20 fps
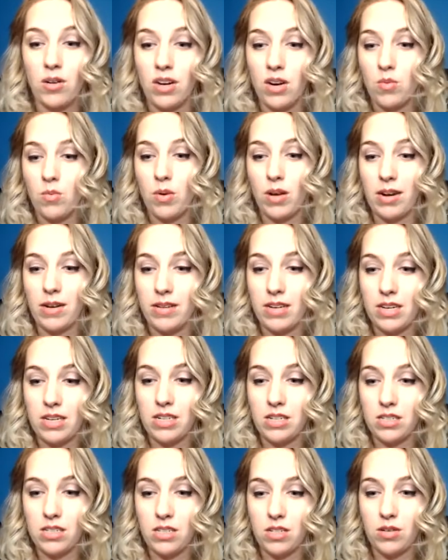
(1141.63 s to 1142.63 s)
And what I'm going to
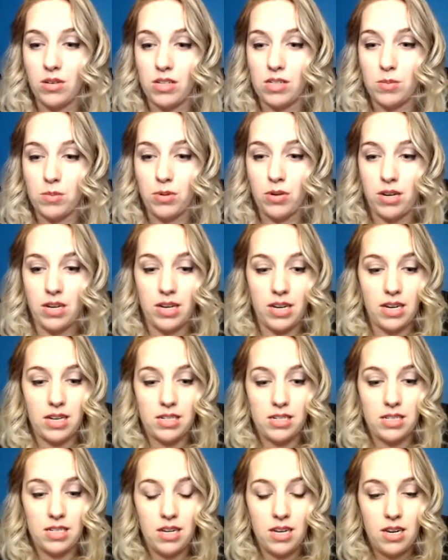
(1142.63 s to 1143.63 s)
do is put
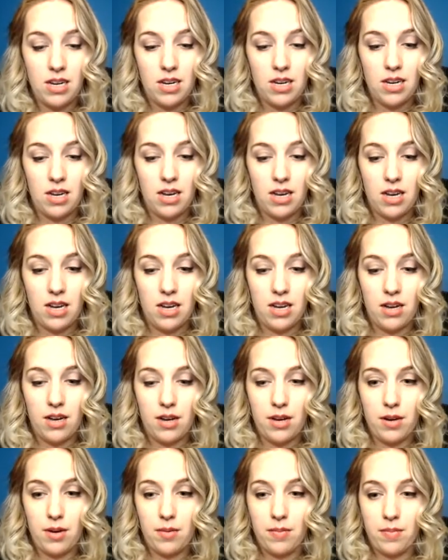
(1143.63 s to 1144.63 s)
it,
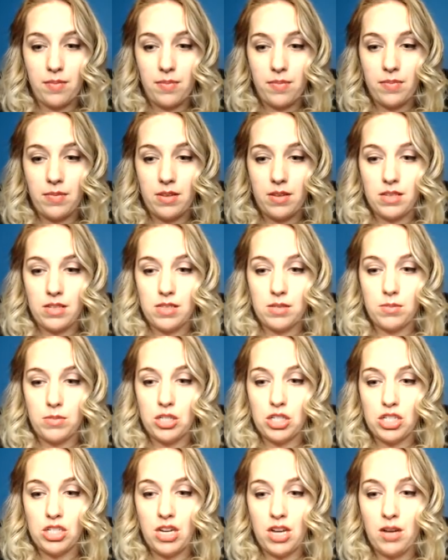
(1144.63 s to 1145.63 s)
it's
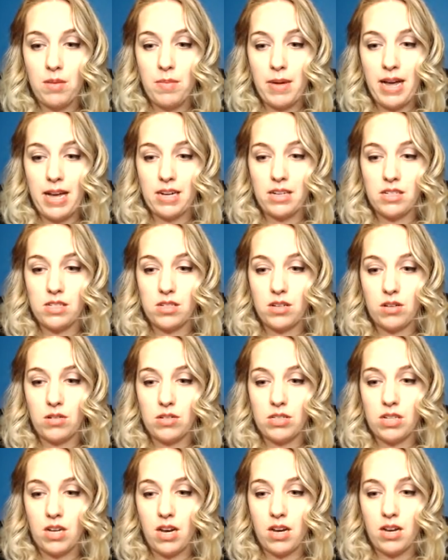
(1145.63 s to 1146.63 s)

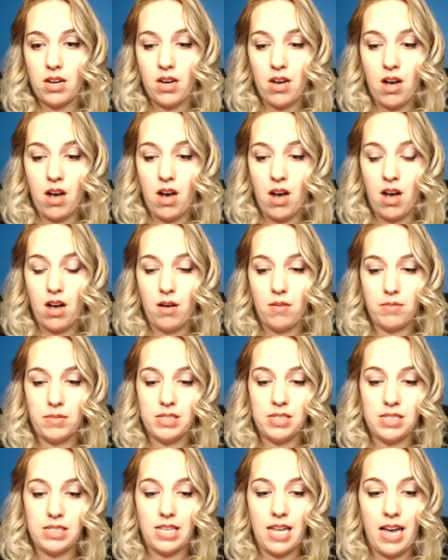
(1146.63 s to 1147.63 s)

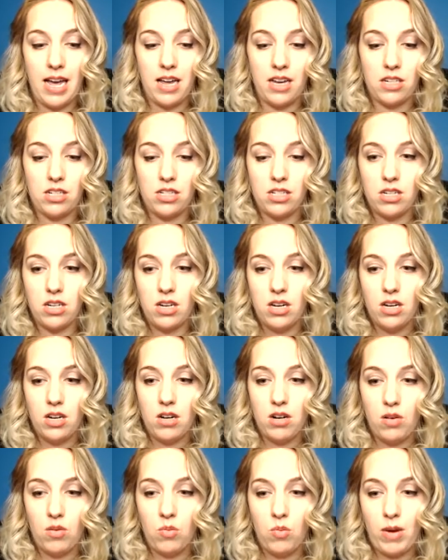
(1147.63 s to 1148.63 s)

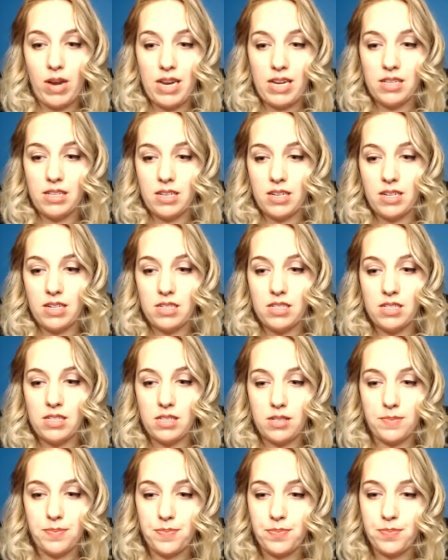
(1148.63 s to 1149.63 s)
michellebaxo.com/waitlist,